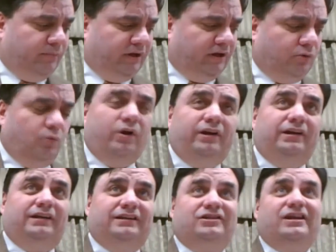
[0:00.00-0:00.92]
being one
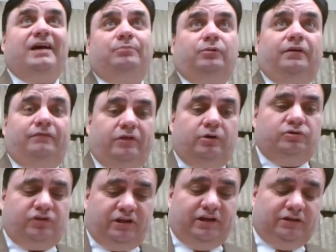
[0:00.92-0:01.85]
example of
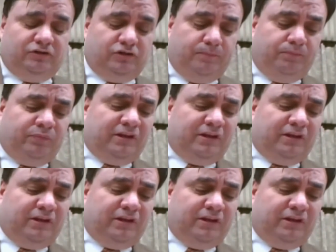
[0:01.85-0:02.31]
those things.